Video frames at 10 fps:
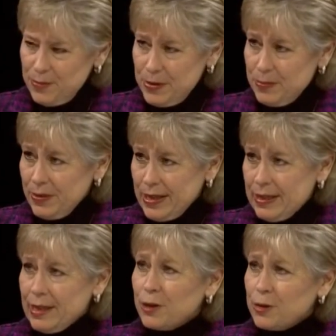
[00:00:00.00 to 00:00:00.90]
for people, I
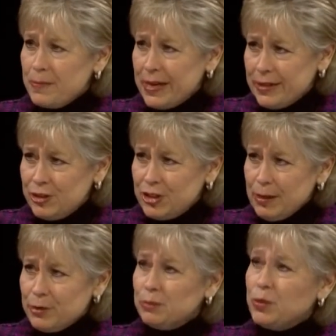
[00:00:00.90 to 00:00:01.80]
think, though, to make the
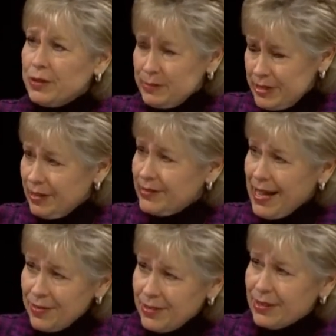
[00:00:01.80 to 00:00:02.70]
jump to put themselves
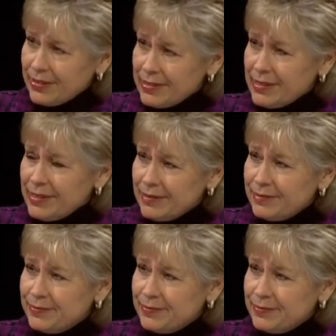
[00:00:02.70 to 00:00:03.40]
out there, isn't it?